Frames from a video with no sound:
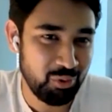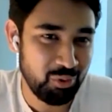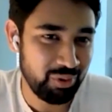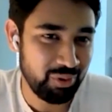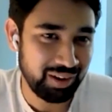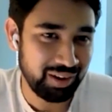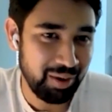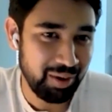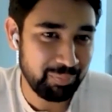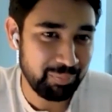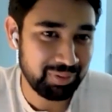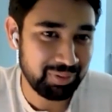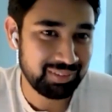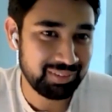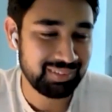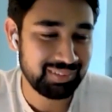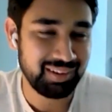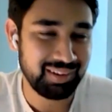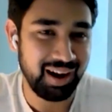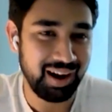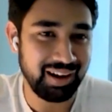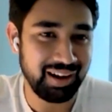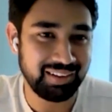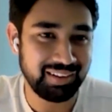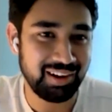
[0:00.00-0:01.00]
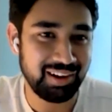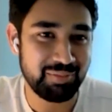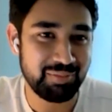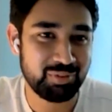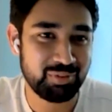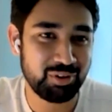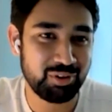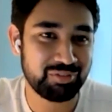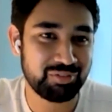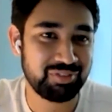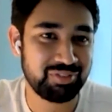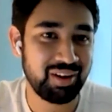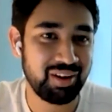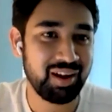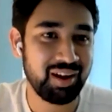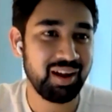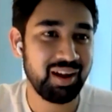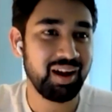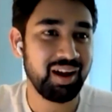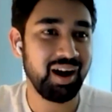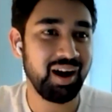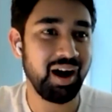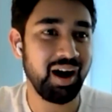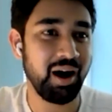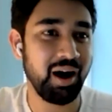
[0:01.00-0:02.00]
going up in terms of
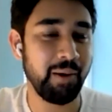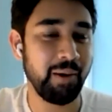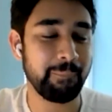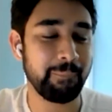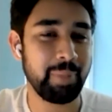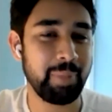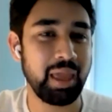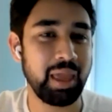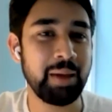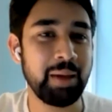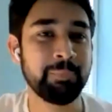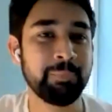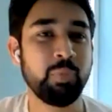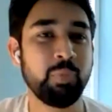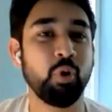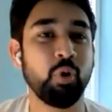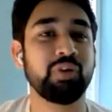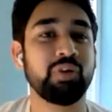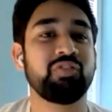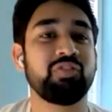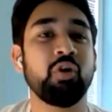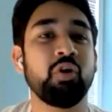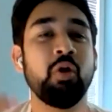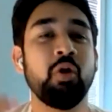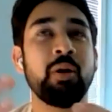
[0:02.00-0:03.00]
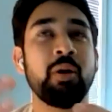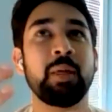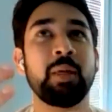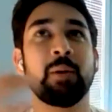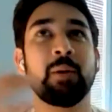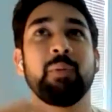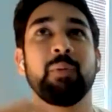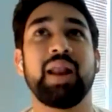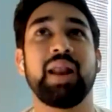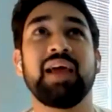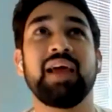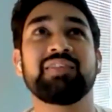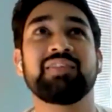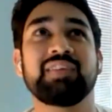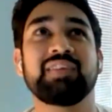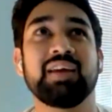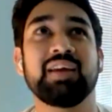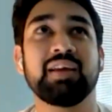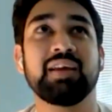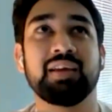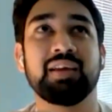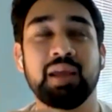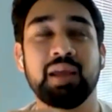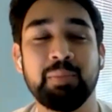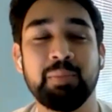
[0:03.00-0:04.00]
imports. So when I
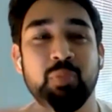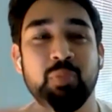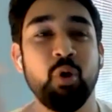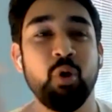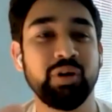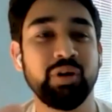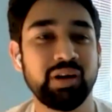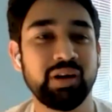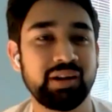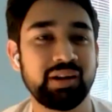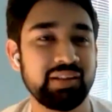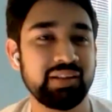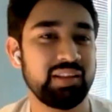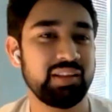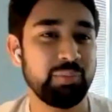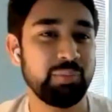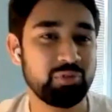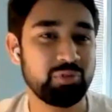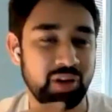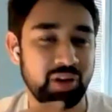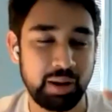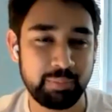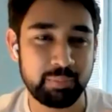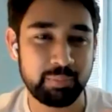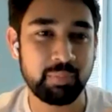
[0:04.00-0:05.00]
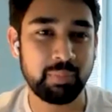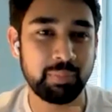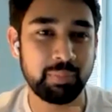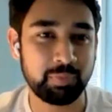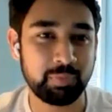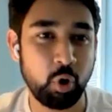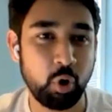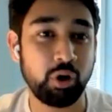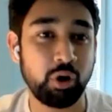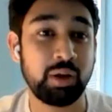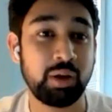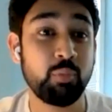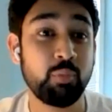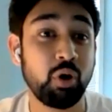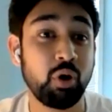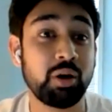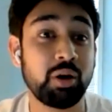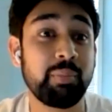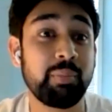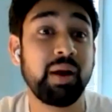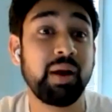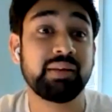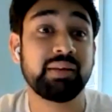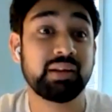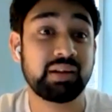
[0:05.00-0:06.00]
say imported consumption, I'm talking more
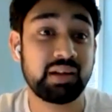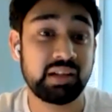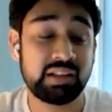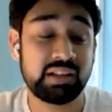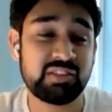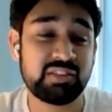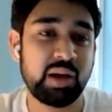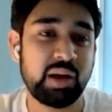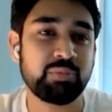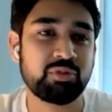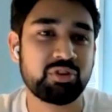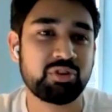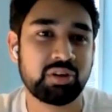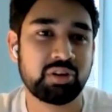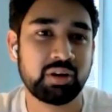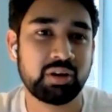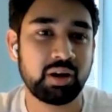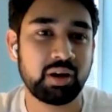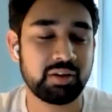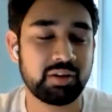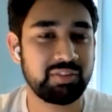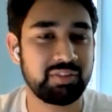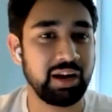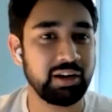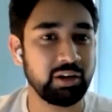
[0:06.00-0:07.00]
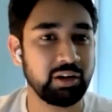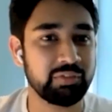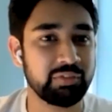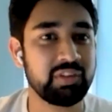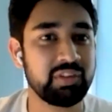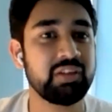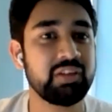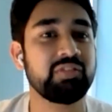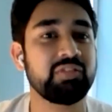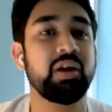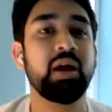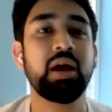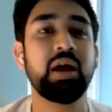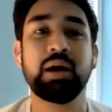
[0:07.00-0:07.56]
about the consumption side of this.